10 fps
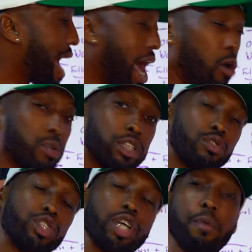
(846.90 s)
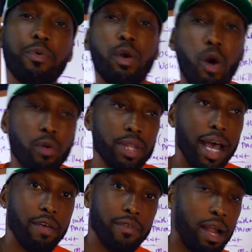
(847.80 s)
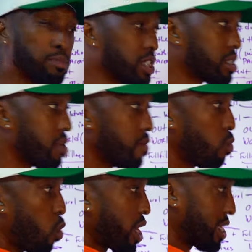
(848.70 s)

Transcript: How did you shape your own life? And I'm just giving one